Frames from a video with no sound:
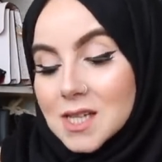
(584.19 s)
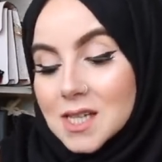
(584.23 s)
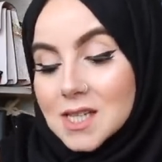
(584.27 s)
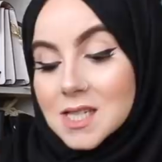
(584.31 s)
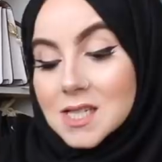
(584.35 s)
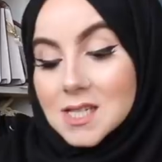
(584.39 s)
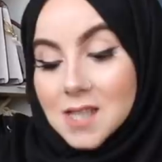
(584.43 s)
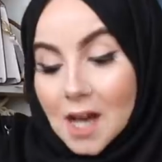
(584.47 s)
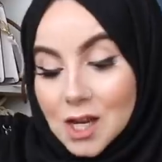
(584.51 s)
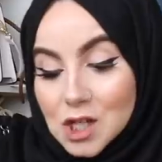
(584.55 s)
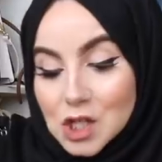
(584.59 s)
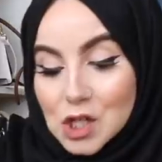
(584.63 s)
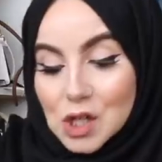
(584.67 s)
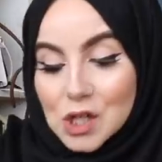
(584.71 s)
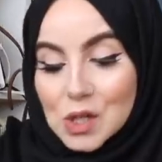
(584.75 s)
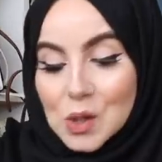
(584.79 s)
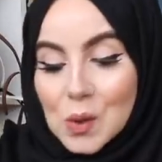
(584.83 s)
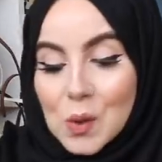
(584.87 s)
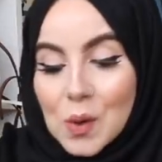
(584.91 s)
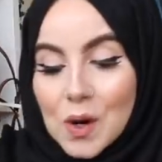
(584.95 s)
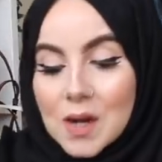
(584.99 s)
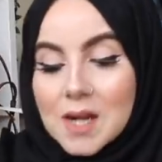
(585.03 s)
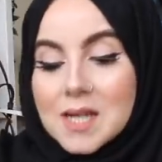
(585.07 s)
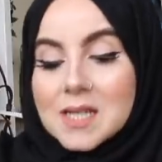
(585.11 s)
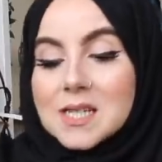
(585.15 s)
It's such good
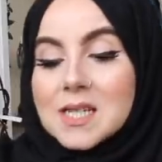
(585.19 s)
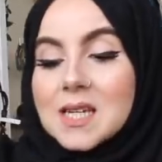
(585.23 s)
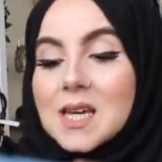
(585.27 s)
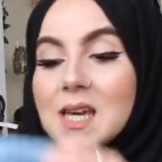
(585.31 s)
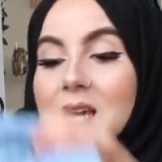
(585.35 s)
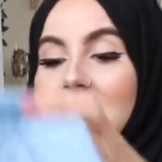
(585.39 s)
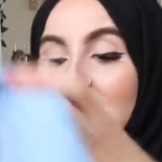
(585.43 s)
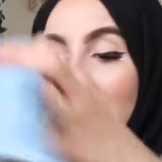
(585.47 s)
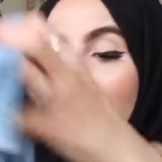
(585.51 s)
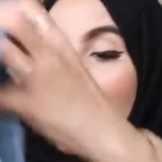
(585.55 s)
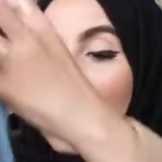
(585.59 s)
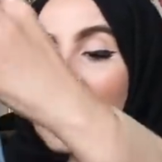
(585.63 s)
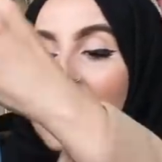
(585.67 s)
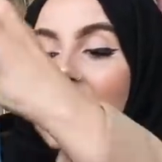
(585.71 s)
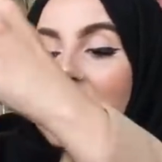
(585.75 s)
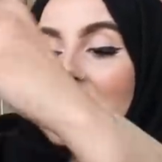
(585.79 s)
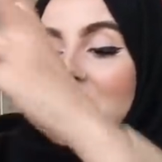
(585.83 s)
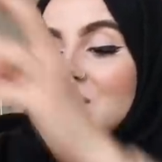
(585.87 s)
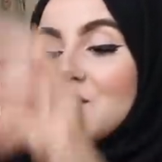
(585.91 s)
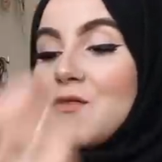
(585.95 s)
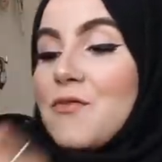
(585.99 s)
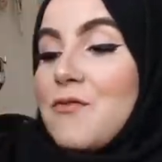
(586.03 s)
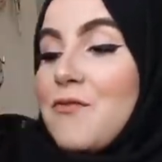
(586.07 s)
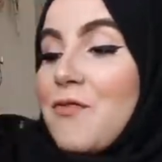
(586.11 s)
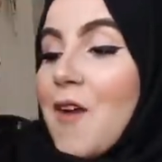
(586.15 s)
quality.
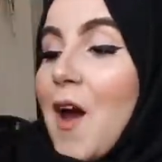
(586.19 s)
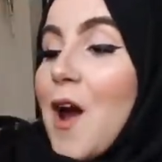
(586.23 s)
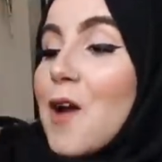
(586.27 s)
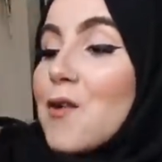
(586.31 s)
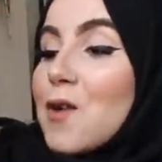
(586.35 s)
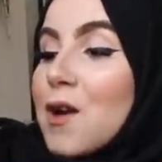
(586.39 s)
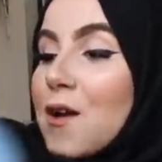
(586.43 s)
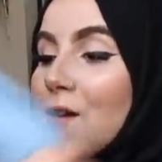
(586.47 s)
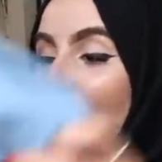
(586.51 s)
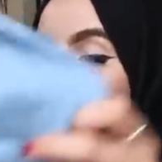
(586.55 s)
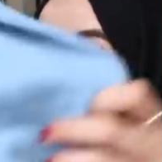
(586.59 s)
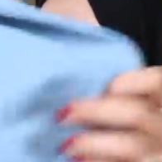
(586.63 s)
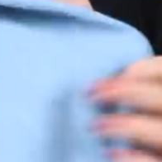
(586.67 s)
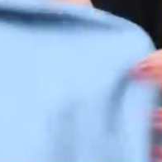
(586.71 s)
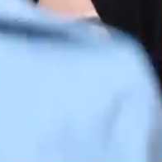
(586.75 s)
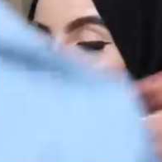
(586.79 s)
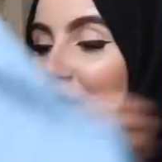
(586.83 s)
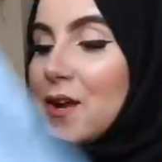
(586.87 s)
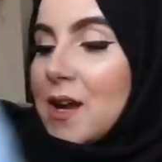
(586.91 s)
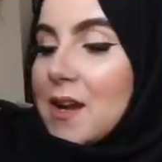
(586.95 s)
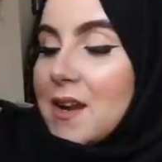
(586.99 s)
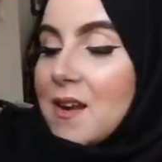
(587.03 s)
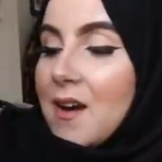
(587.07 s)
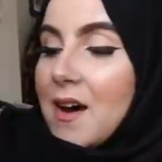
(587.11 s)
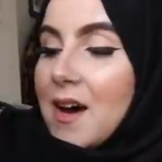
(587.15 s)
It's very,
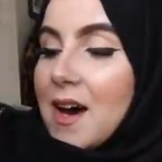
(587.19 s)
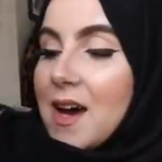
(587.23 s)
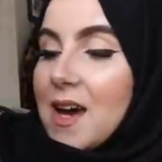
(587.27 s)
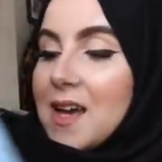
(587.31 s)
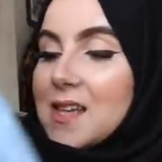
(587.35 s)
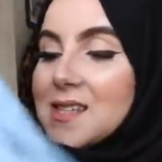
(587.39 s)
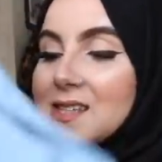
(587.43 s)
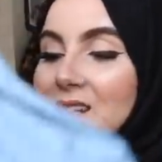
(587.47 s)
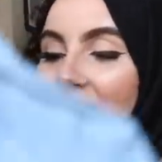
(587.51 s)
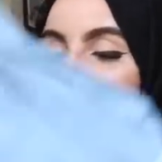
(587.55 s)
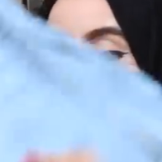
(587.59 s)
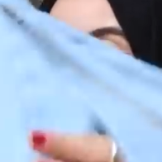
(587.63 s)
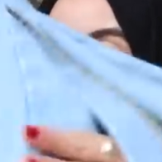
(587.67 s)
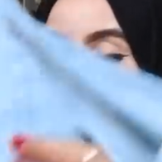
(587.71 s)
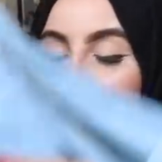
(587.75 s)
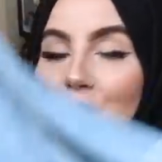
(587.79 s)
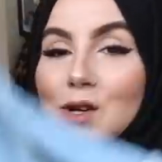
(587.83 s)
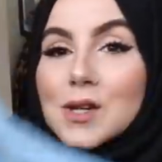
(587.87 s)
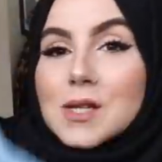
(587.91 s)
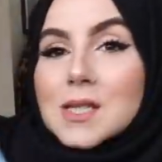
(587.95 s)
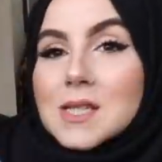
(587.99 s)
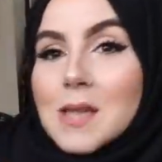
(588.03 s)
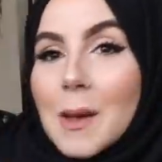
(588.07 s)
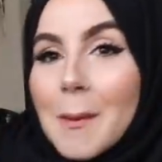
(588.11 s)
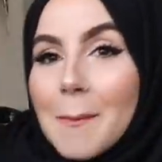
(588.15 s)
very nice. It just
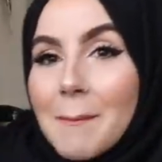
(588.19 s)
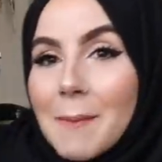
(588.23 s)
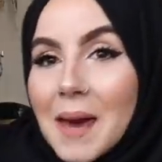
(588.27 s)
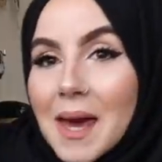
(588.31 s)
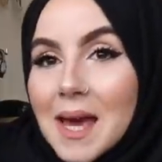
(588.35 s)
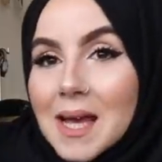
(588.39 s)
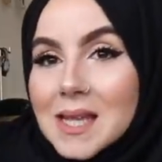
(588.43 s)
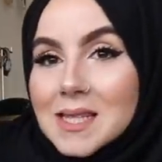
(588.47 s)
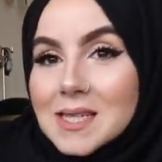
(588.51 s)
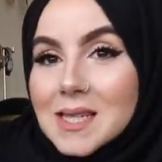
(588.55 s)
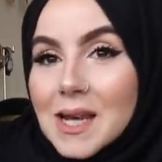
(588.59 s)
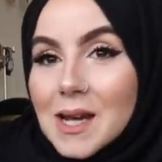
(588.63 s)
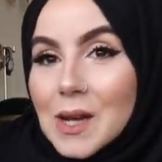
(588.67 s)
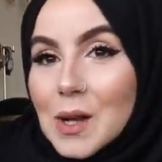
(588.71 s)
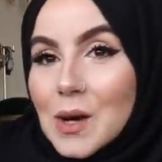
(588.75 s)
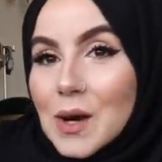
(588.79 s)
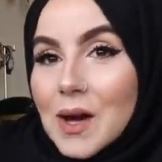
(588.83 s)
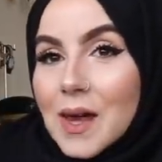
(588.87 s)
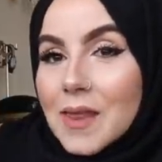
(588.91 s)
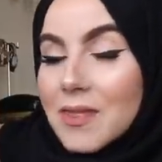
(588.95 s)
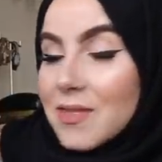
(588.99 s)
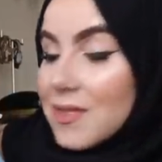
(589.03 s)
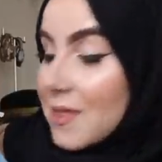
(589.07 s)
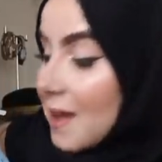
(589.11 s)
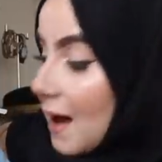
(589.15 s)
looks amazing. Look
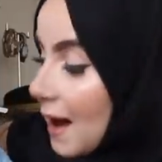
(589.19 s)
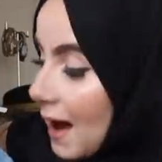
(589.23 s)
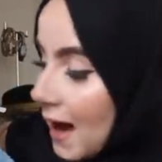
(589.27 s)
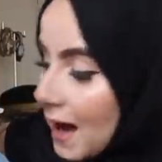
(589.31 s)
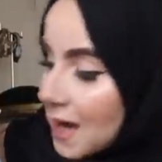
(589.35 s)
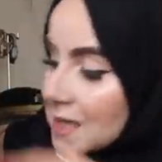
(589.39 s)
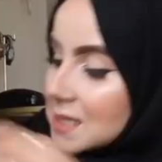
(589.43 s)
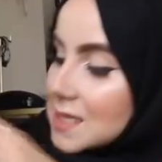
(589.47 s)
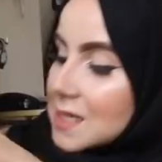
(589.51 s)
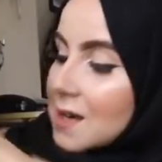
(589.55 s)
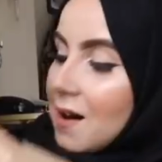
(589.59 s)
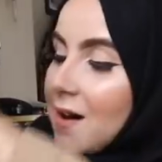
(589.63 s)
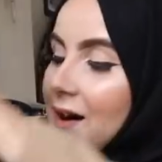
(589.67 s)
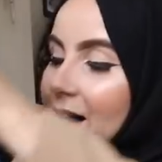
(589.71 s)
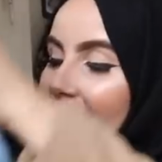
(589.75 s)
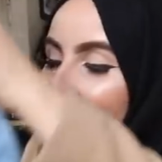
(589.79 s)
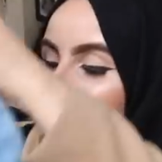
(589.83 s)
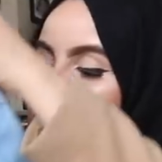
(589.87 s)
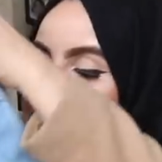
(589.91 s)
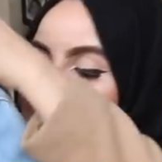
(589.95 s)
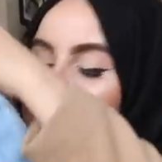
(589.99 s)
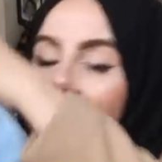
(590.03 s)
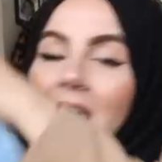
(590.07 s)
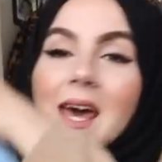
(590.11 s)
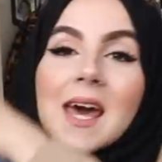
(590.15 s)
at that,
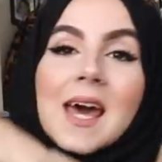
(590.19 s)
guys.